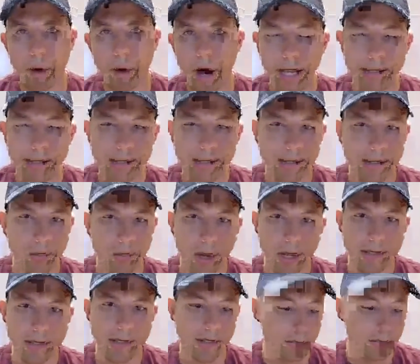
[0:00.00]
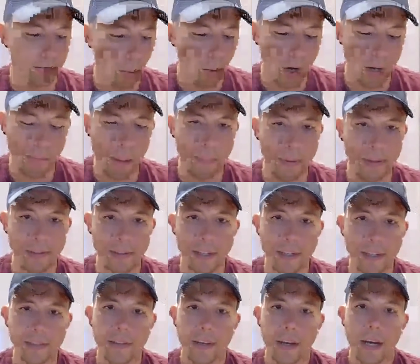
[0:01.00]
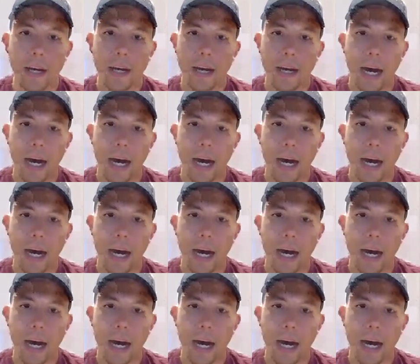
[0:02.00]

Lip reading: Why is this important to my business?